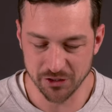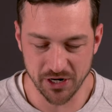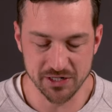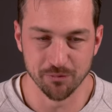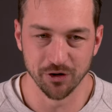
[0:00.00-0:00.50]
I
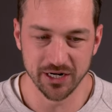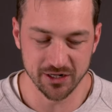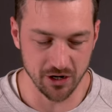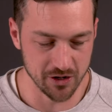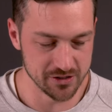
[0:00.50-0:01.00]
tried to bring
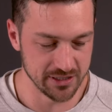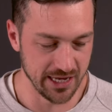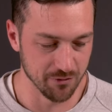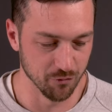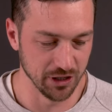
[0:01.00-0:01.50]
cards
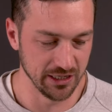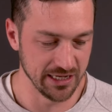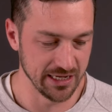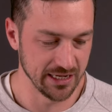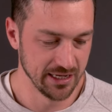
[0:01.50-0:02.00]
that
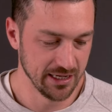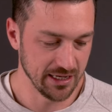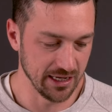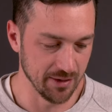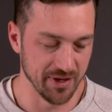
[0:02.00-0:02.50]
really
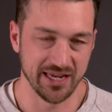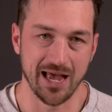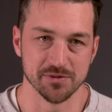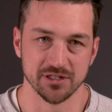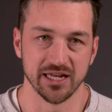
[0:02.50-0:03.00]

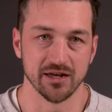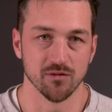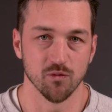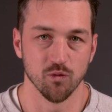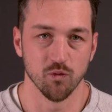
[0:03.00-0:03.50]
encapsulate
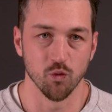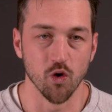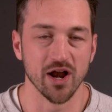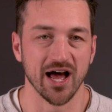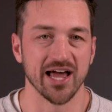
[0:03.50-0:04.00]

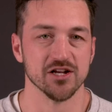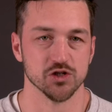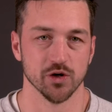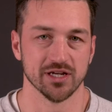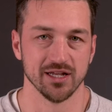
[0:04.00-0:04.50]
what I
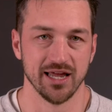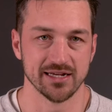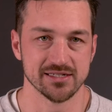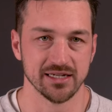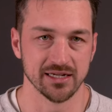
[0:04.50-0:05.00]
enjoy
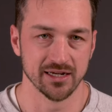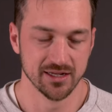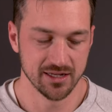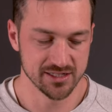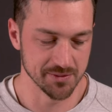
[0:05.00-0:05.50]
collecting,
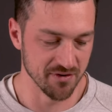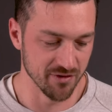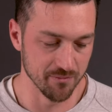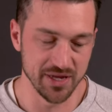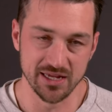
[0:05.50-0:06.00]
some of
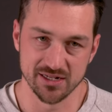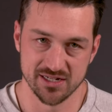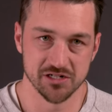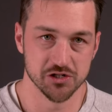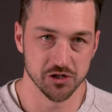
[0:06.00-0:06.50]
them being
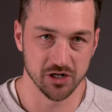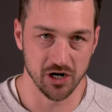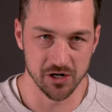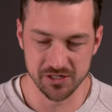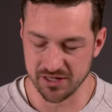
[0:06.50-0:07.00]
signature
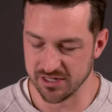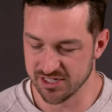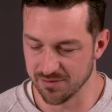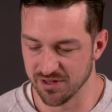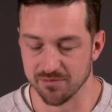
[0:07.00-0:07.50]
cards and then
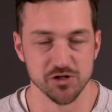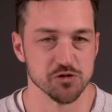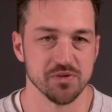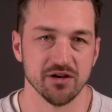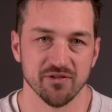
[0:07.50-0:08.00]
some of them
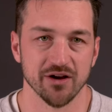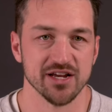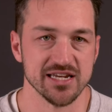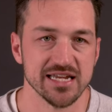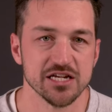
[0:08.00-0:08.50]
just being
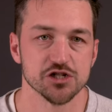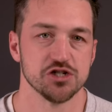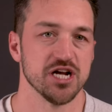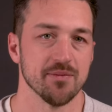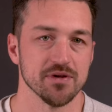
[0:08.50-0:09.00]
very
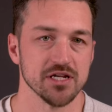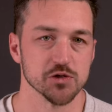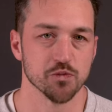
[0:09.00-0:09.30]
niche Japanese